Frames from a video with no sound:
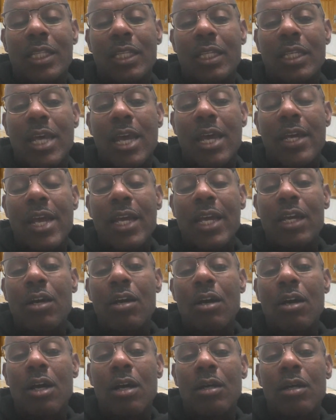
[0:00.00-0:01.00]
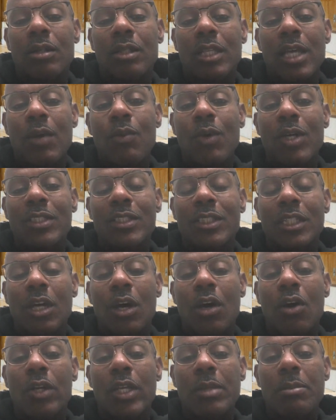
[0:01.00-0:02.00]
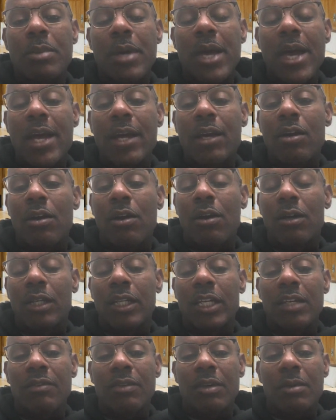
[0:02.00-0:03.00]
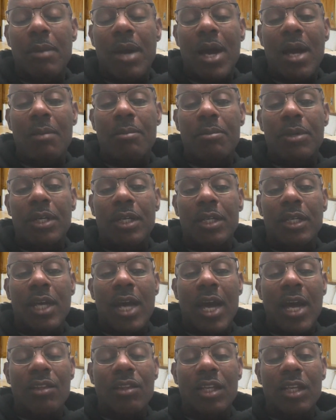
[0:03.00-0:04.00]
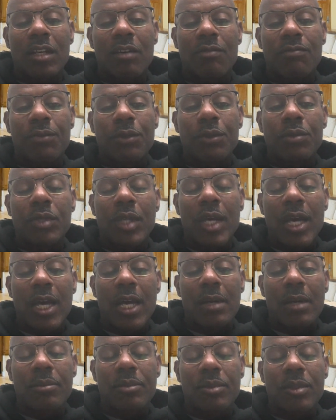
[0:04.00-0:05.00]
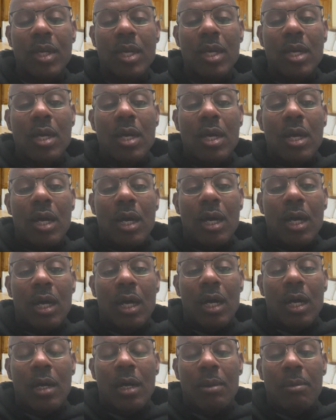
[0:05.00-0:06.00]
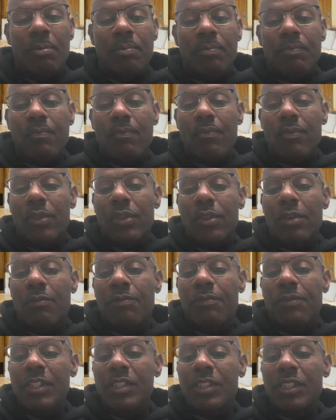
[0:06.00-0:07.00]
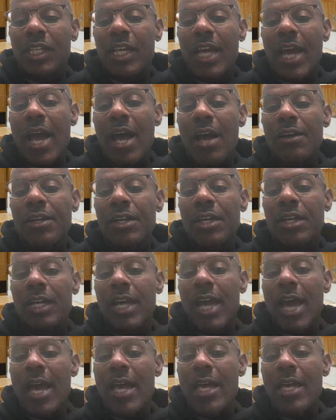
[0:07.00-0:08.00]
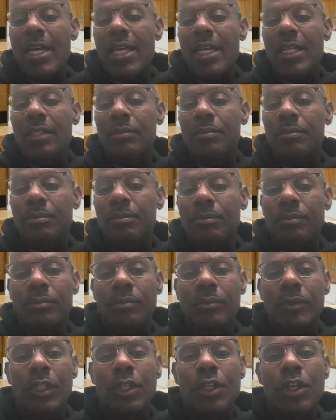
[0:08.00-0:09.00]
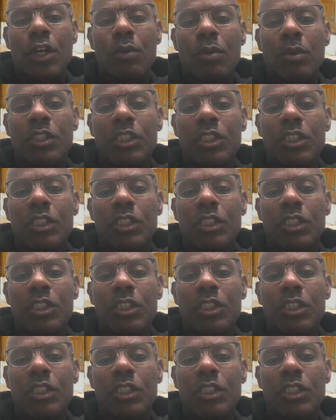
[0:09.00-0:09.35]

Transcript: that call, that wasn't the only bad call, even in my opinion. I think a few times, Nafisa Kalia got hit, you know, when